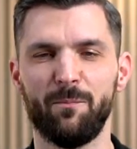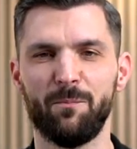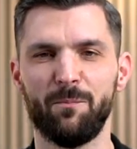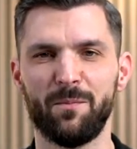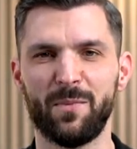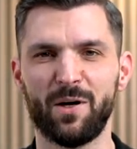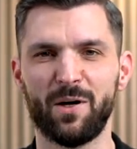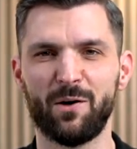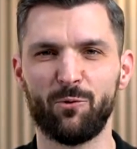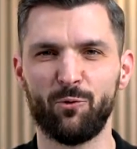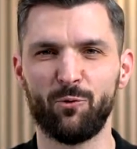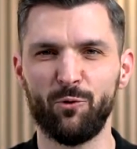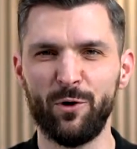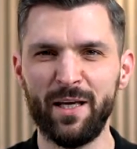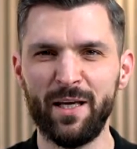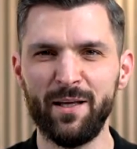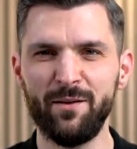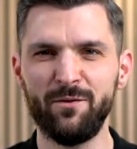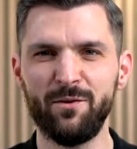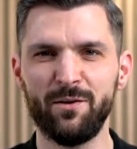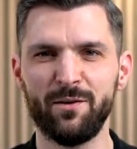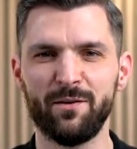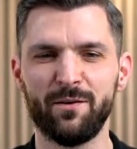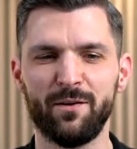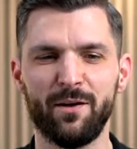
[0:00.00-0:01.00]
read
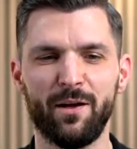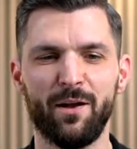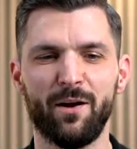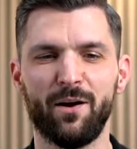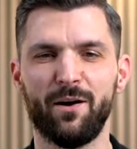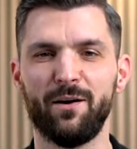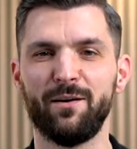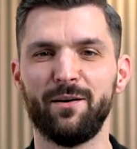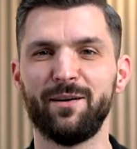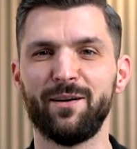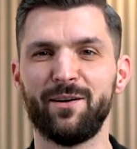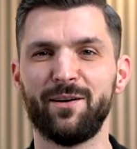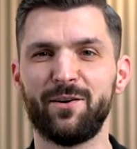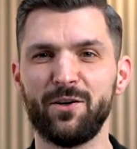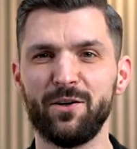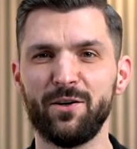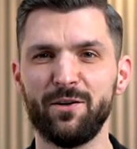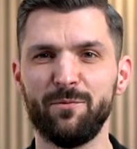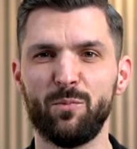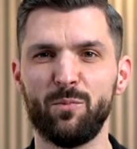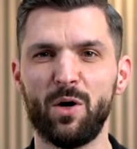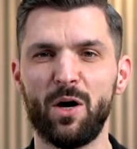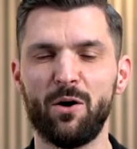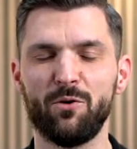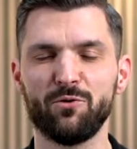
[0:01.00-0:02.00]
or learn
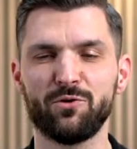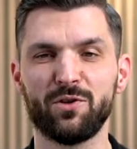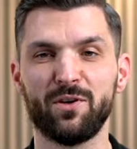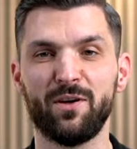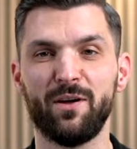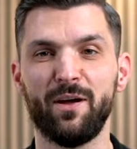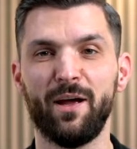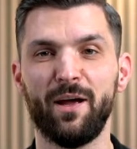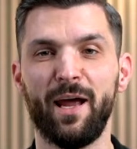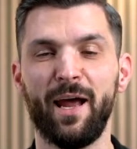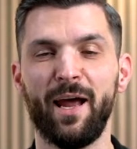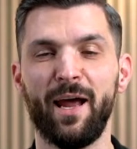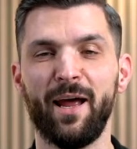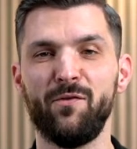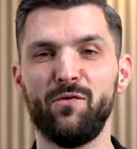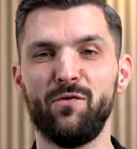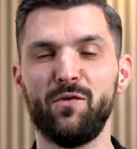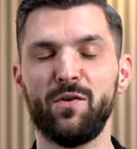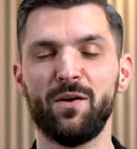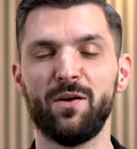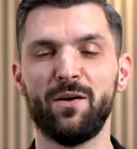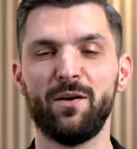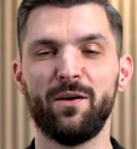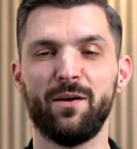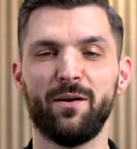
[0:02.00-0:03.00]
about and
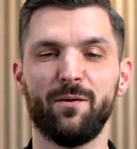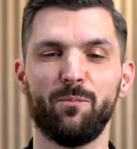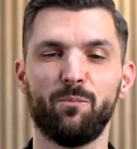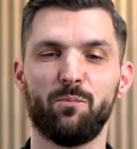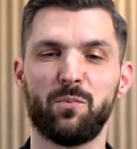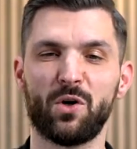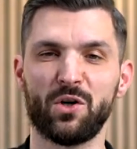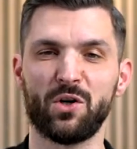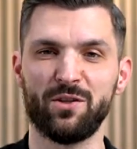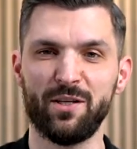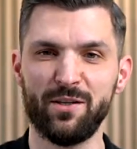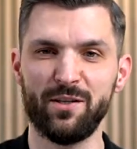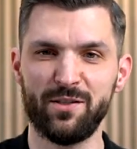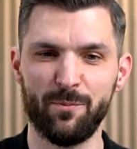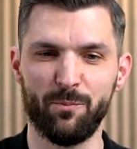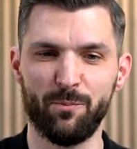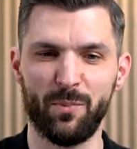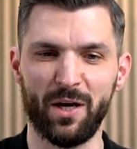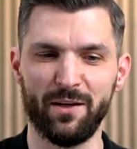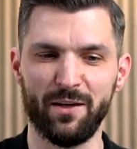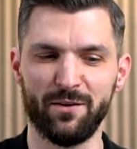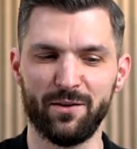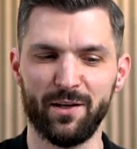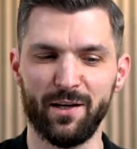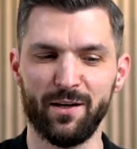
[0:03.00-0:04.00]

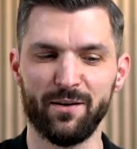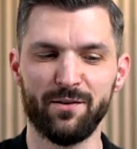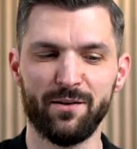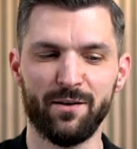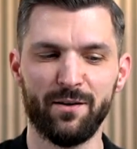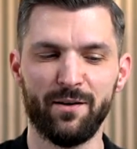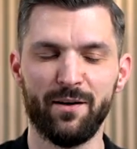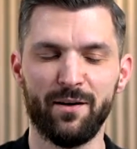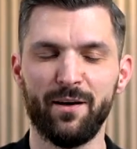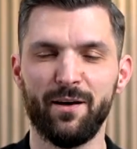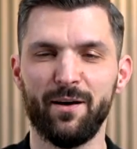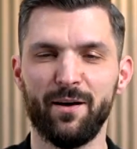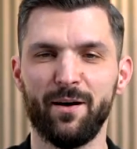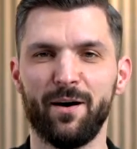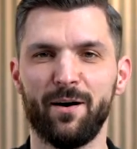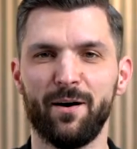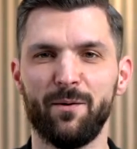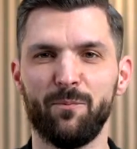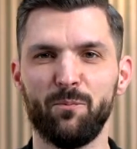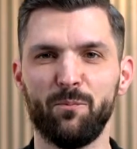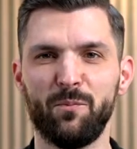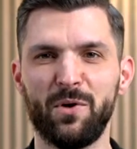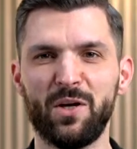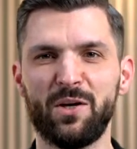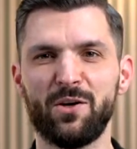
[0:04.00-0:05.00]
participate in,
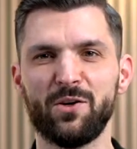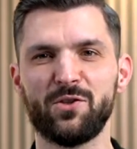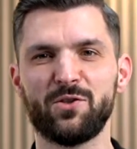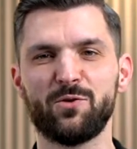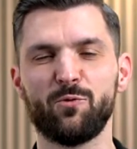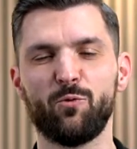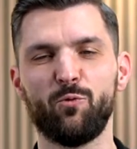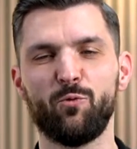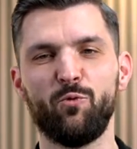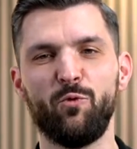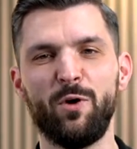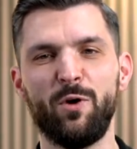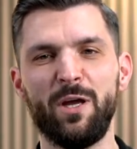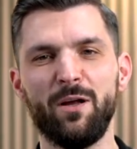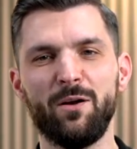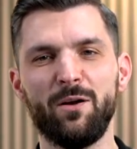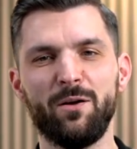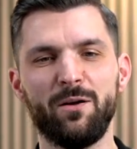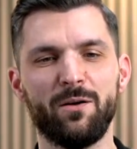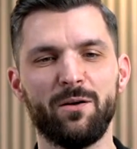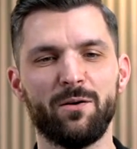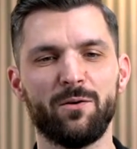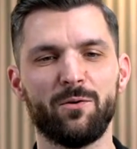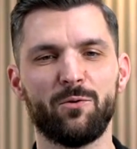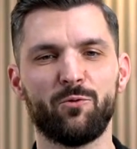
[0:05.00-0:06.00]
because
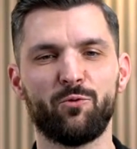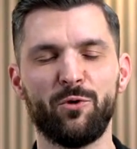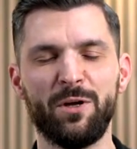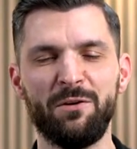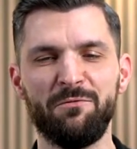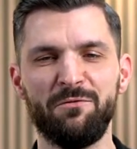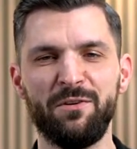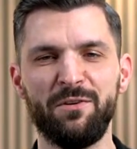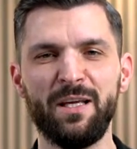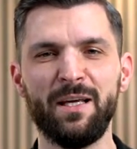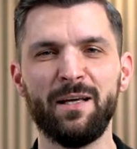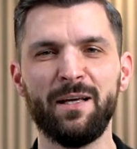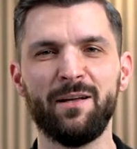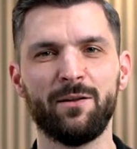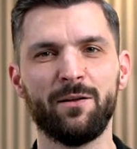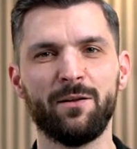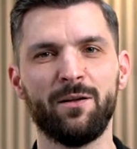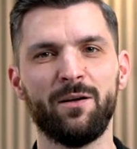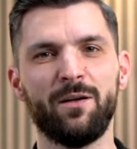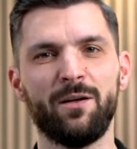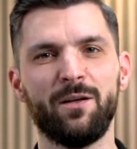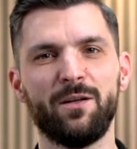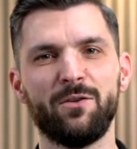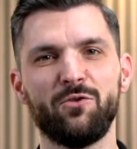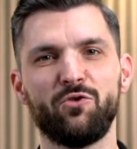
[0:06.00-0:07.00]
we'll reveal
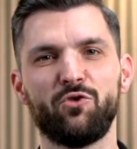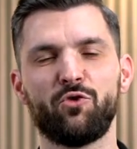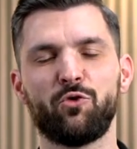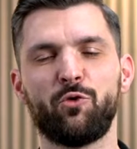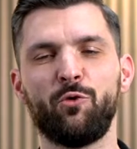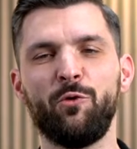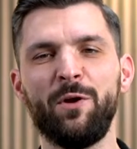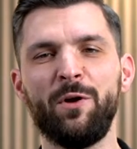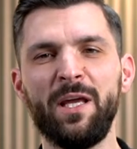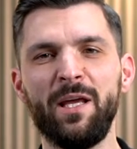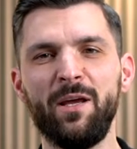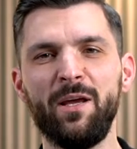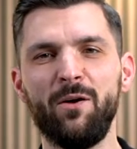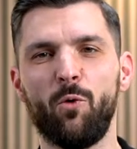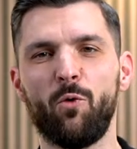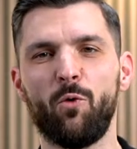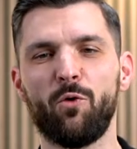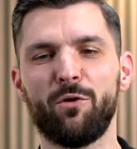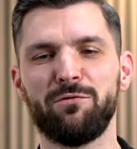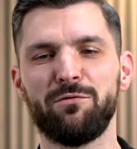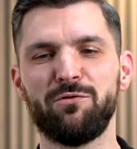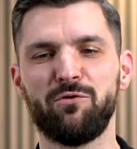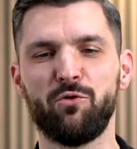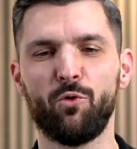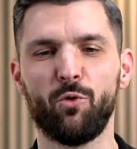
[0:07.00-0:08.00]
3 or
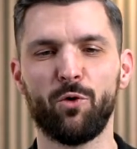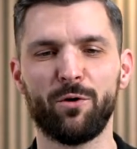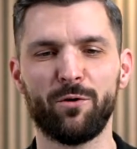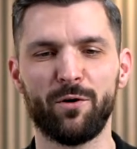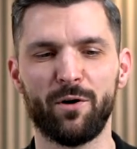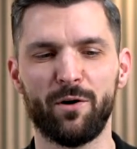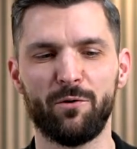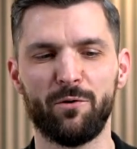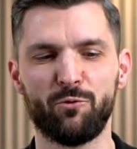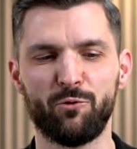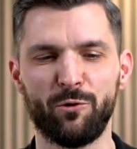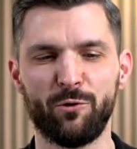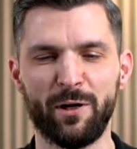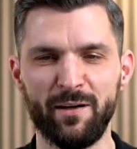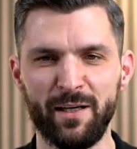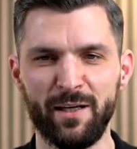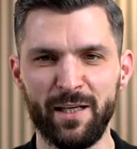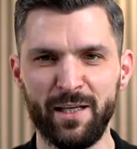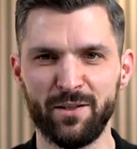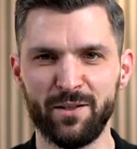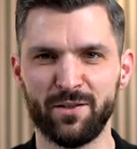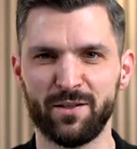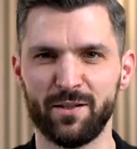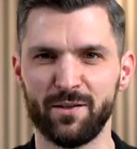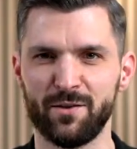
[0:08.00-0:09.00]
4
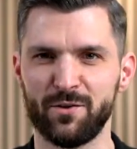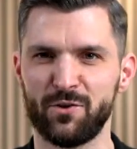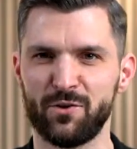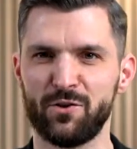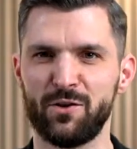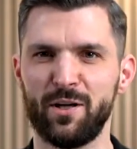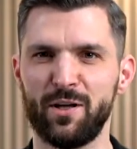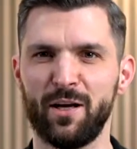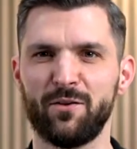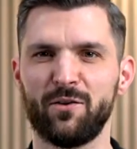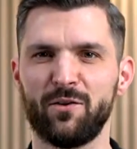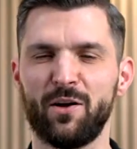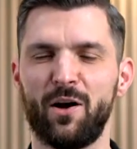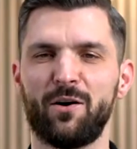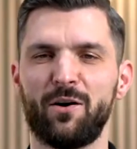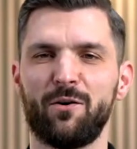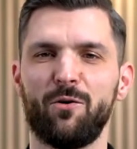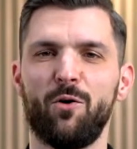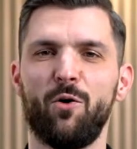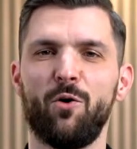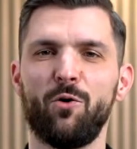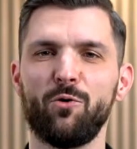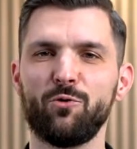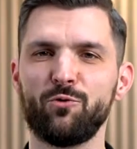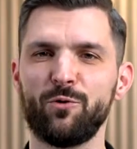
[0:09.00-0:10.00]
releases that are
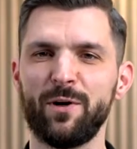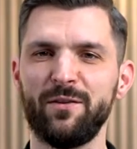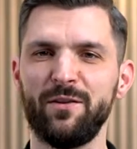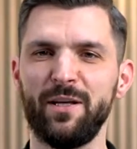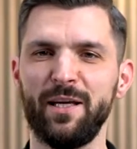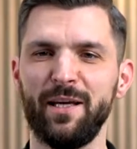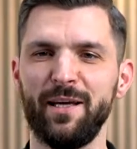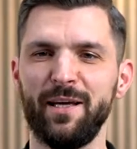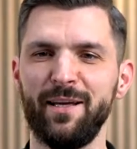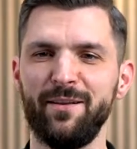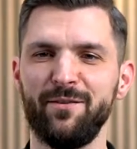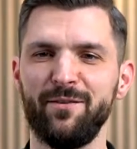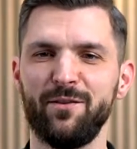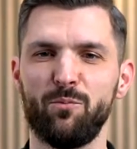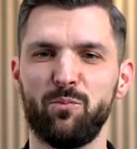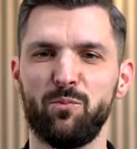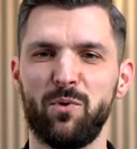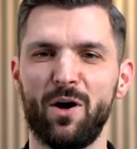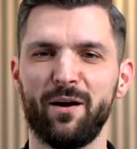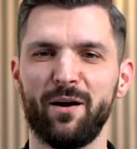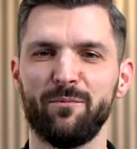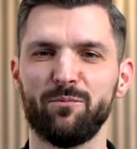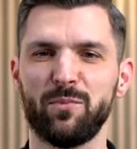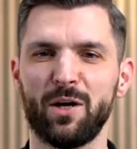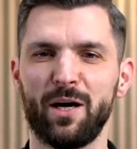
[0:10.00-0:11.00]
already in the
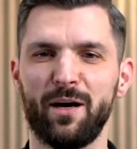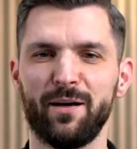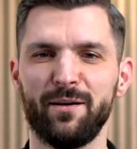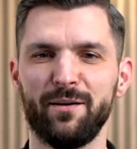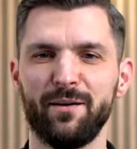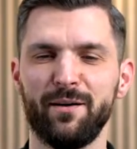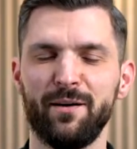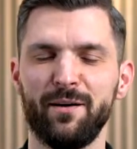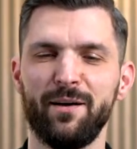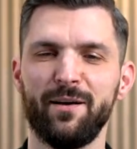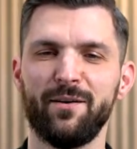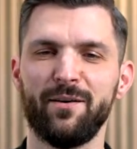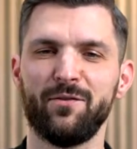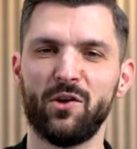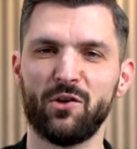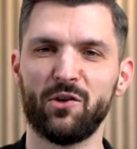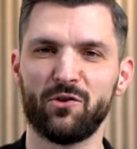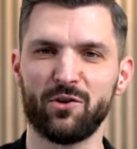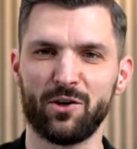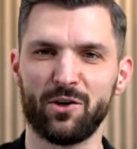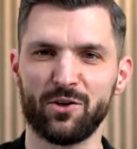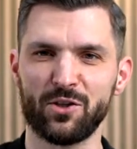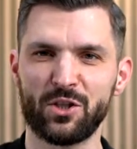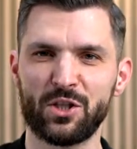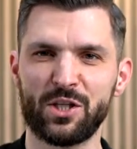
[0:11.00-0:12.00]
pipeline, that
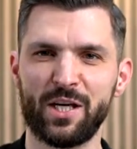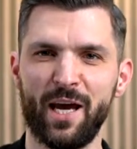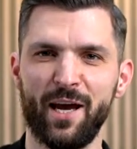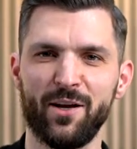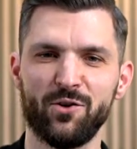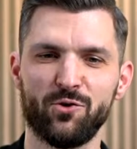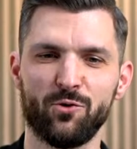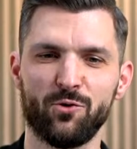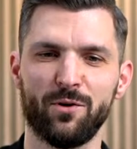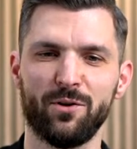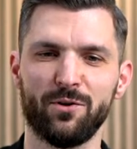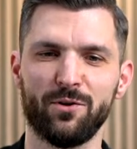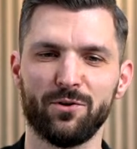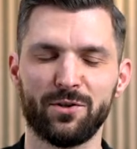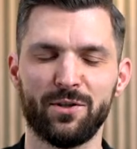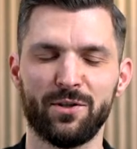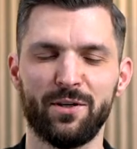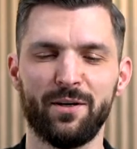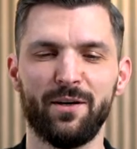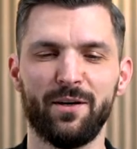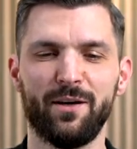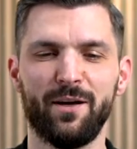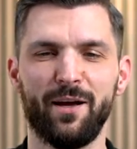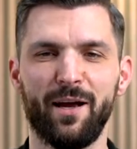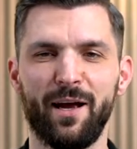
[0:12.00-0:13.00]
are scheduled,
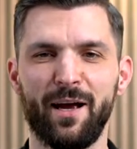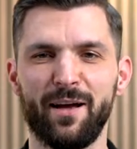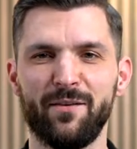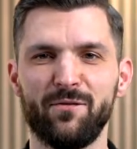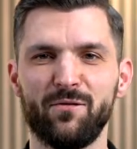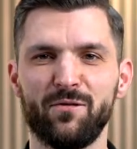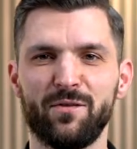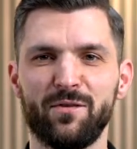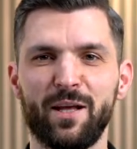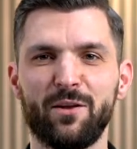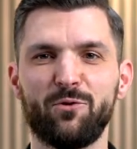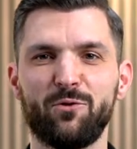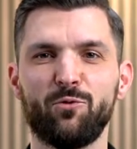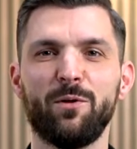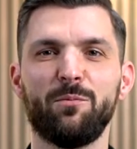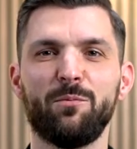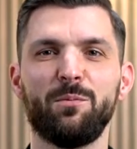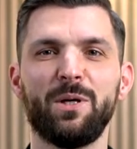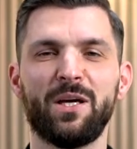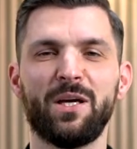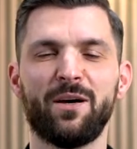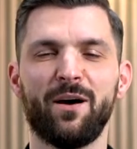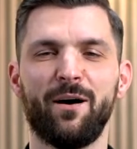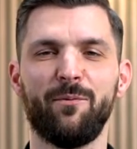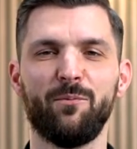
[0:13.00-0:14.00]
and that will be
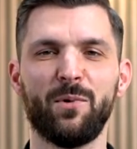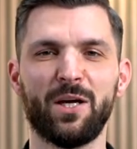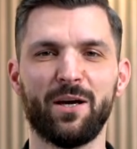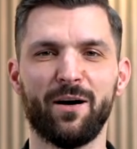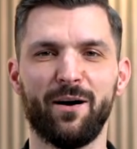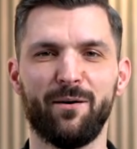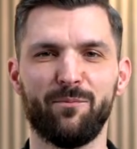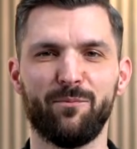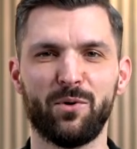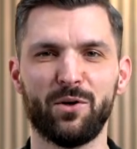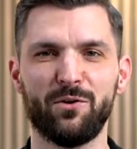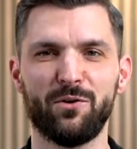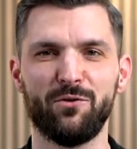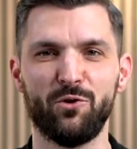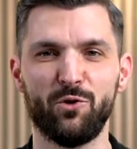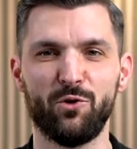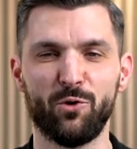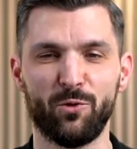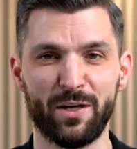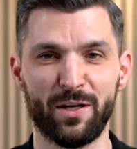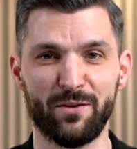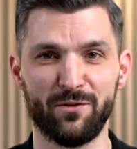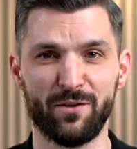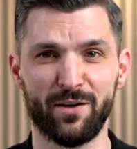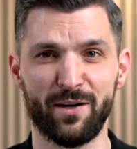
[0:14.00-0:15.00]
coming up
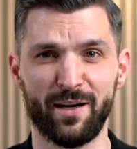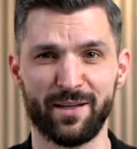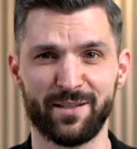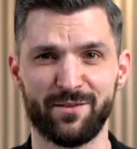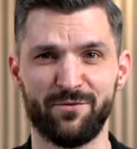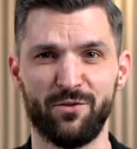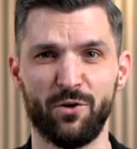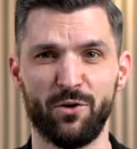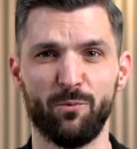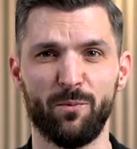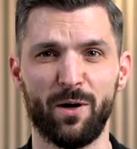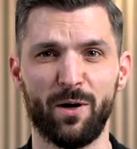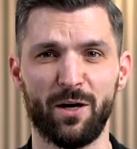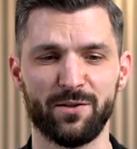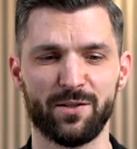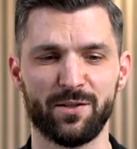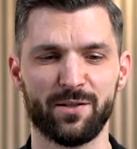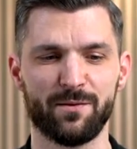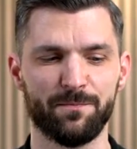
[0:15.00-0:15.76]
during the next few months.